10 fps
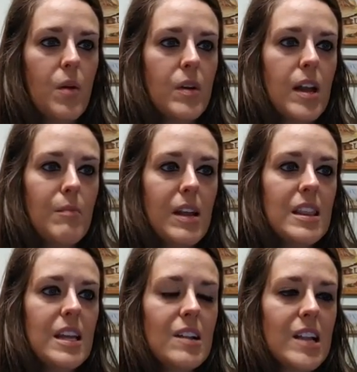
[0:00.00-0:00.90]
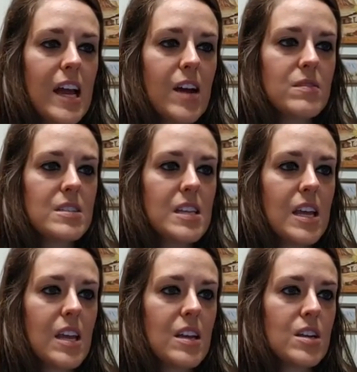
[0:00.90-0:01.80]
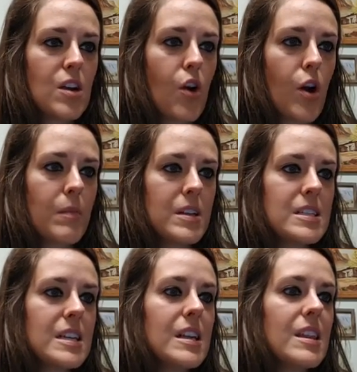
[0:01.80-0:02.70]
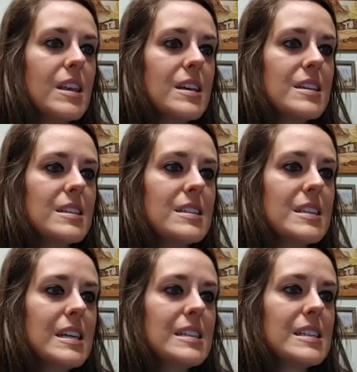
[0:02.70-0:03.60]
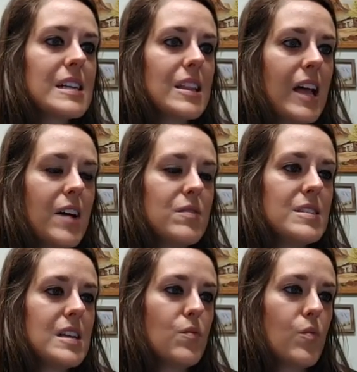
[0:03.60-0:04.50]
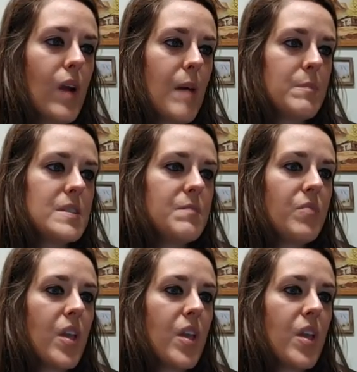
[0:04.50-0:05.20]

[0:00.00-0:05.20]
When I made the clouds, it garmented, the dense clouds it wrapped.